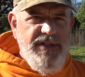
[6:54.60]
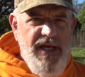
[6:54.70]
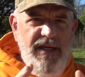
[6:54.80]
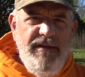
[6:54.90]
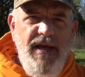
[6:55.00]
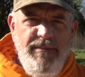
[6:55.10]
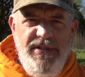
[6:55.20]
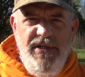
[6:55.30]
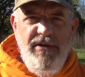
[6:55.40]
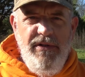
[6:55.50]
taken that
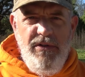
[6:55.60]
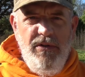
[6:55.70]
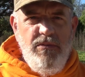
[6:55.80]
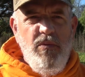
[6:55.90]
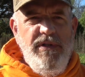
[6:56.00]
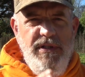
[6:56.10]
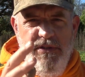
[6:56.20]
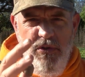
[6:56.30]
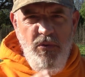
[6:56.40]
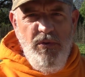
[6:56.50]
material, once
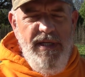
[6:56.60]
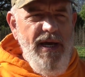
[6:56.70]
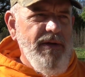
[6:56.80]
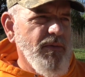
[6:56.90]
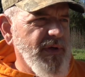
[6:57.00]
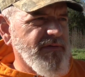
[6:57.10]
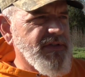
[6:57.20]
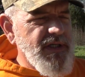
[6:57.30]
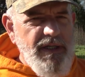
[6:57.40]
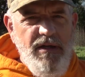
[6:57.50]
it's cooled down, and we have
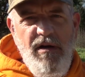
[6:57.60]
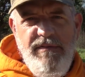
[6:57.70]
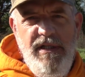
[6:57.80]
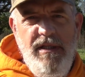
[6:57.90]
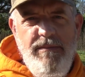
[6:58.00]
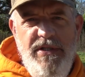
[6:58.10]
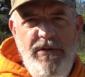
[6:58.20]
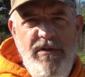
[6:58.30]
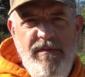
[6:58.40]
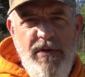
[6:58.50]
sent it off to Clemson
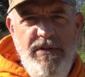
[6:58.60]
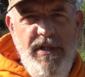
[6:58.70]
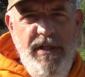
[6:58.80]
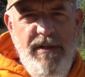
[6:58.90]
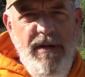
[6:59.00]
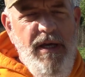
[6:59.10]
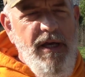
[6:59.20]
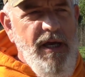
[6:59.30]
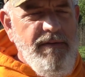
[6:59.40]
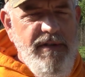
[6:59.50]
University.
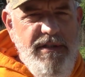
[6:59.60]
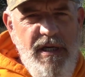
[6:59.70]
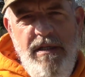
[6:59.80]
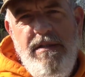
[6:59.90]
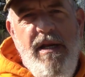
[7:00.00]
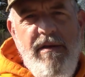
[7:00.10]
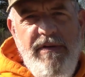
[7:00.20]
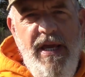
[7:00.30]
And the tests that have